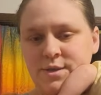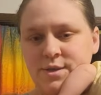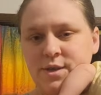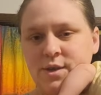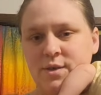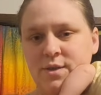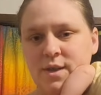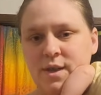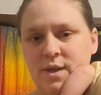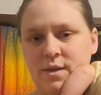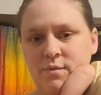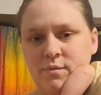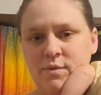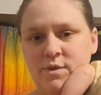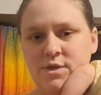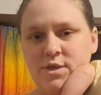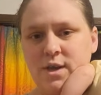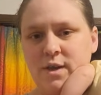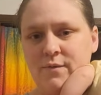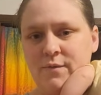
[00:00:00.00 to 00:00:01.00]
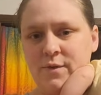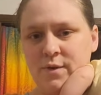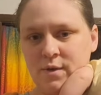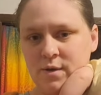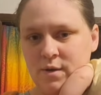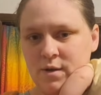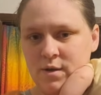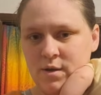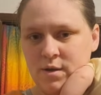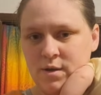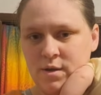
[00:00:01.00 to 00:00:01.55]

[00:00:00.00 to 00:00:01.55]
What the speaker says: so then whichever